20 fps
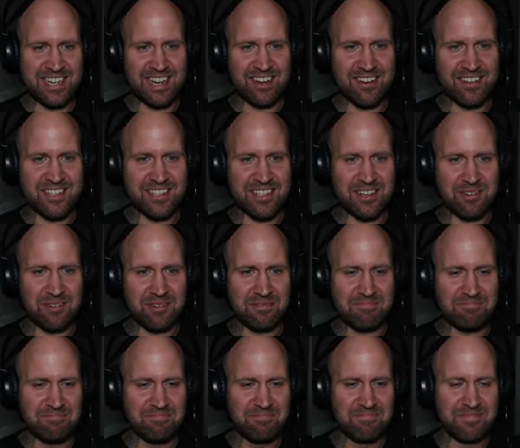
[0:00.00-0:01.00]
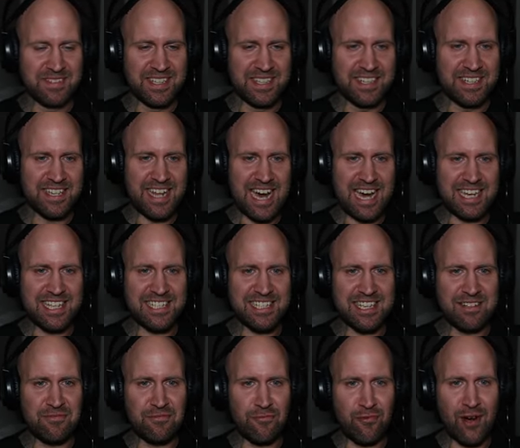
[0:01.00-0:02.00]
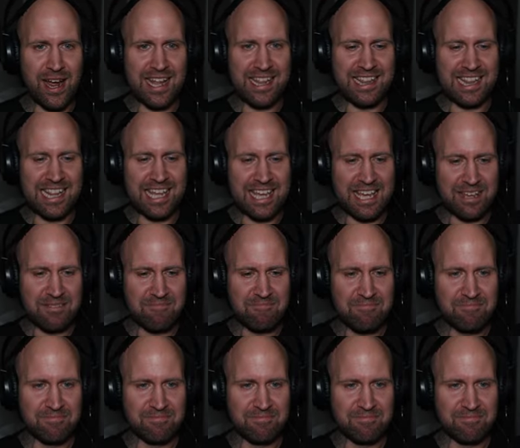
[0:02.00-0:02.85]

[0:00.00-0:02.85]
she looks so nice and friendly.